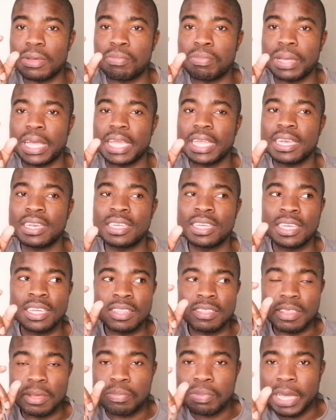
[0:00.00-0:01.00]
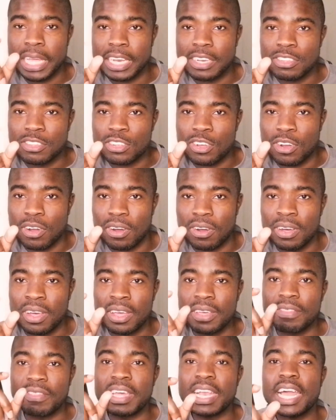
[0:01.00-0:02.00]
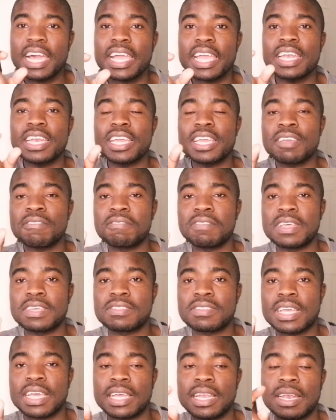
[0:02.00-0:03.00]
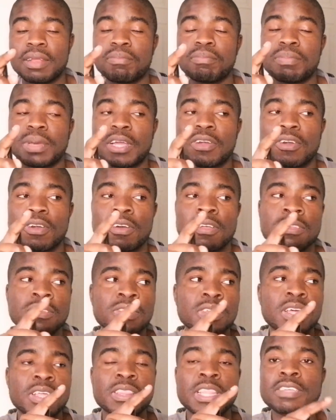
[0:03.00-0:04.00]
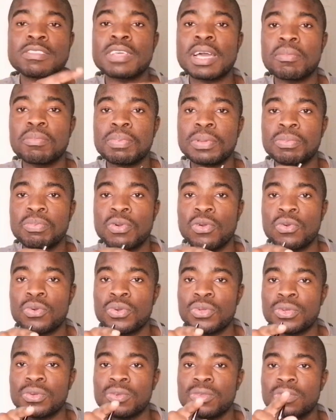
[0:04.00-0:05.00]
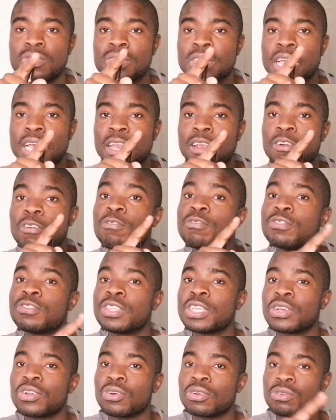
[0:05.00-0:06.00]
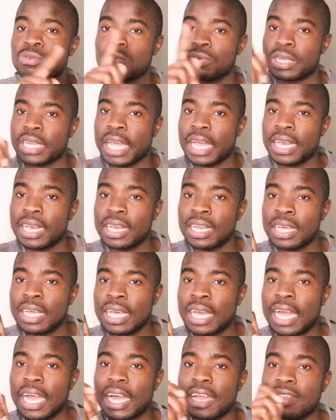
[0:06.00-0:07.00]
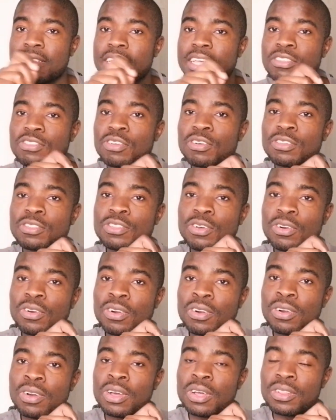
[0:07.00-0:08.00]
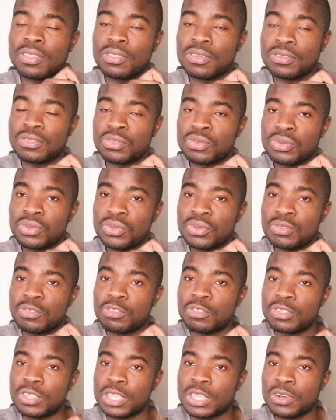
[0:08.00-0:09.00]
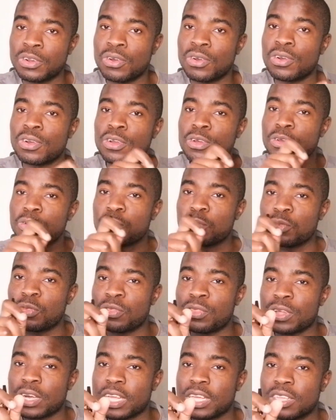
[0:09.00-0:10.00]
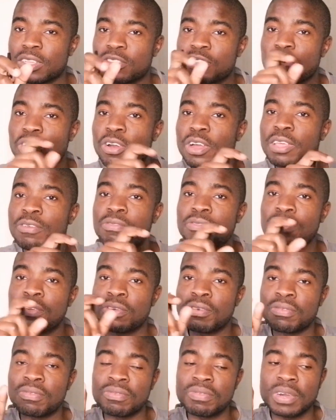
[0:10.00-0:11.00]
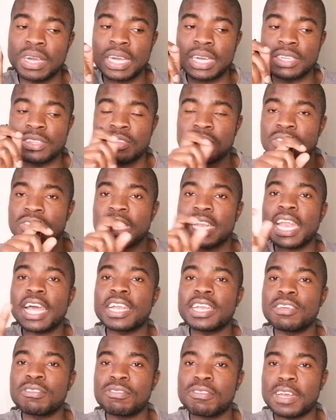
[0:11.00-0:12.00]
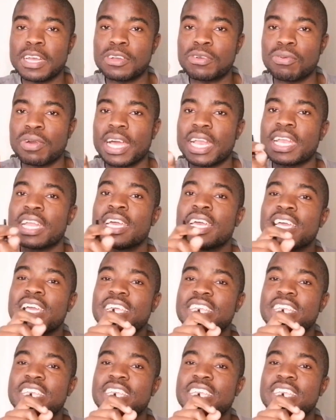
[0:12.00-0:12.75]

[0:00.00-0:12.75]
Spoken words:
the pain score. Then again, give the scale, because there are some people who use scale of 0 to 10, and there's also those who use 0 to 3. So if you've chosen a different one,